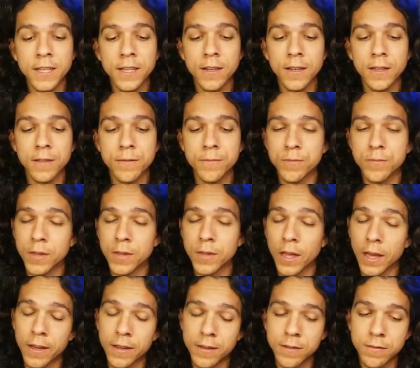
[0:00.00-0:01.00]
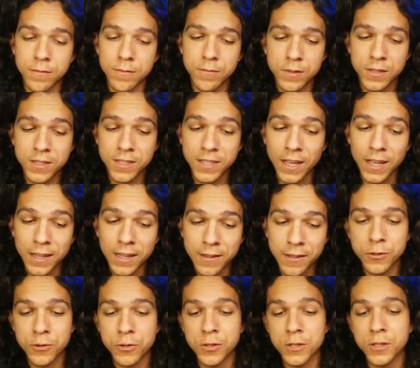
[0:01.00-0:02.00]
They said they're
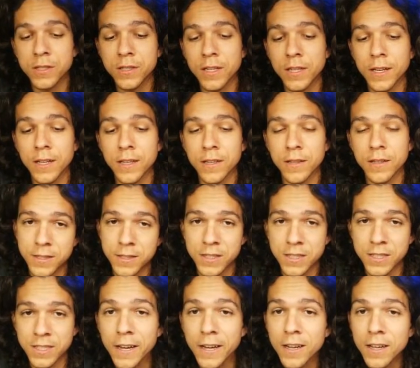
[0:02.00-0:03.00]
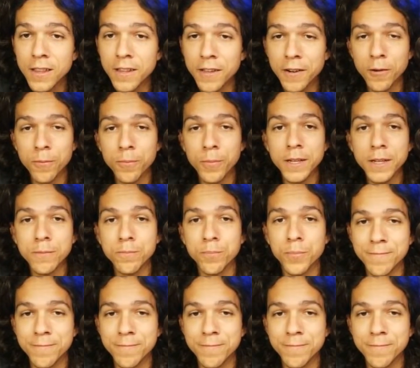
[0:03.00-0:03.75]
interested. It might take a little bit, but